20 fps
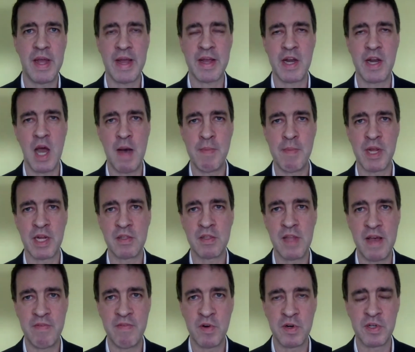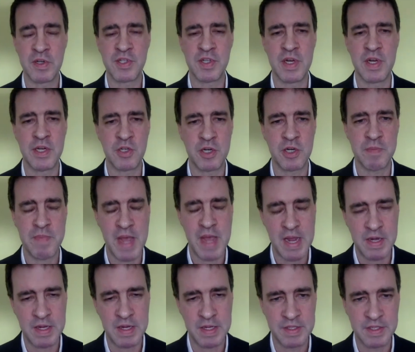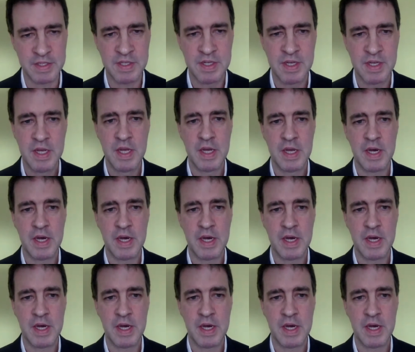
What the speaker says: economic levers and interdependence